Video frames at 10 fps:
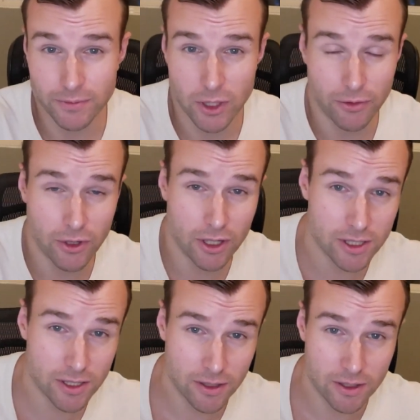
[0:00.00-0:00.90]
Of
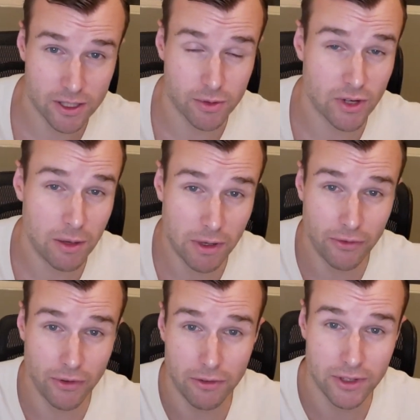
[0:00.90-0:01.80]
course, subscribe
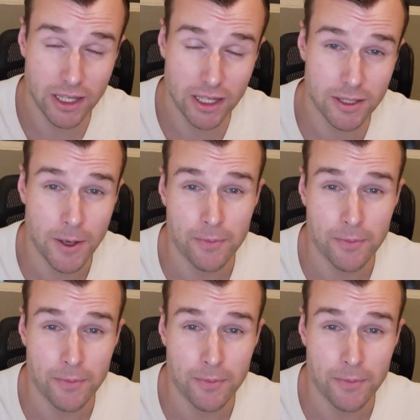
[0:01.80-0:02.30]
if you haven't yet.